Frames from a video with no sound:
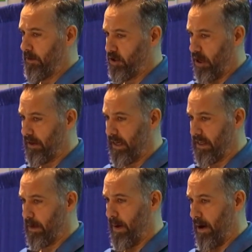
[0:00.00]
Generally,
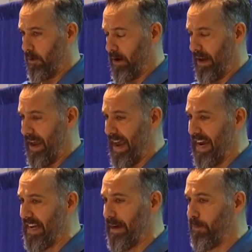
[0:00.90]
it's about
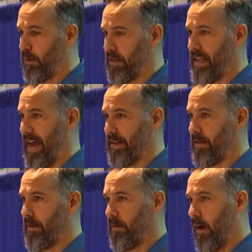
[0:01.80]

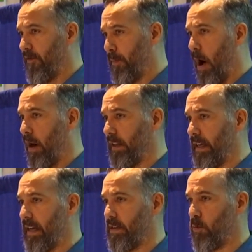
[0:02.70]
80% of
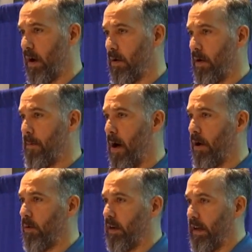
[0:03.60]
poly is what a
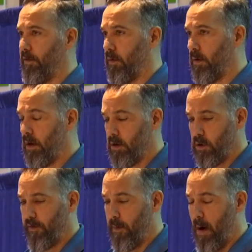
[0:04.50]
mono could give you.
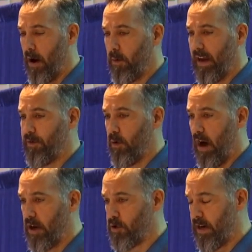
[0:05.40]
So if a mono gives you
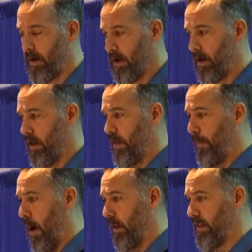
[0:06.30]
100, the
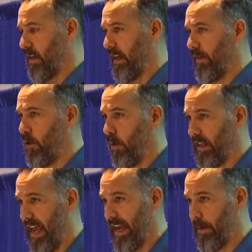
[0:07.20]
poly is going to give you
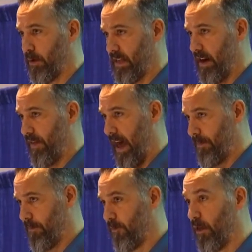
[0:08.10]
only 80% of that for